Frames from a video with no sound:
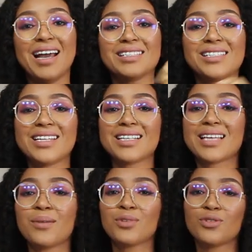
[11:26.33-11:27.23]
Until
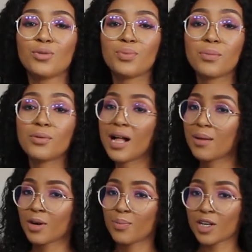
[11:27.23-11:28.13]
next time, beautiful people,
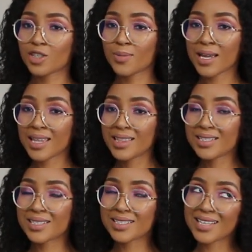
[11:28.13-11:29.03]
I'm Kopano Shimange and
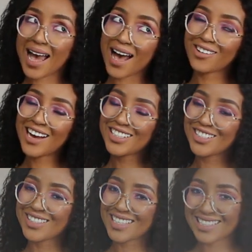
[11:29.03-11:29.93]
this is How I
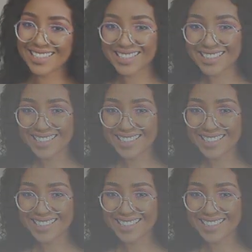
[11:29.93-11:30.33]
Do Things.